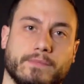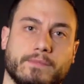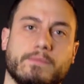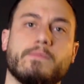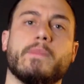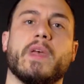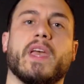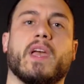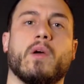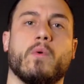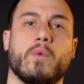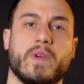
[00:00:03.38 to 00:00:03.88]

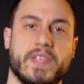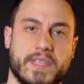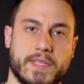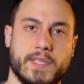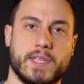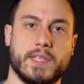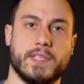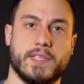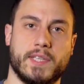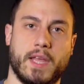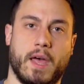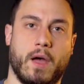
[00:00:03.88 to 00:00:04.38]
make a
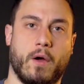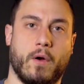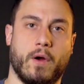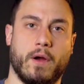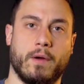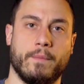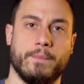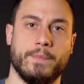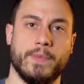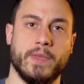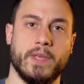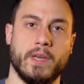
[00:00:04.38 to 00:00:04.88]
whiskey
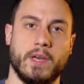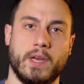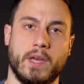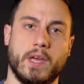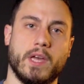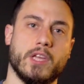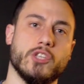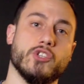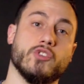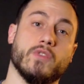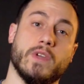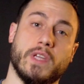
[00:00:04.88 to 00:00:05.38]
sour
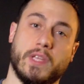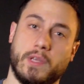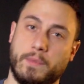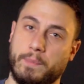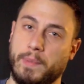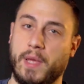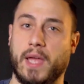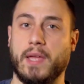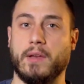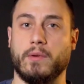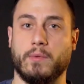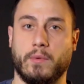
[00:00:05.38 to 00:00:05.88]
and drink your
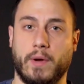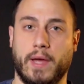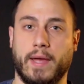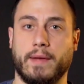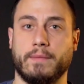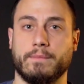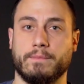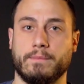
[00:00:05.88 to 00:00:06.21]
pain away.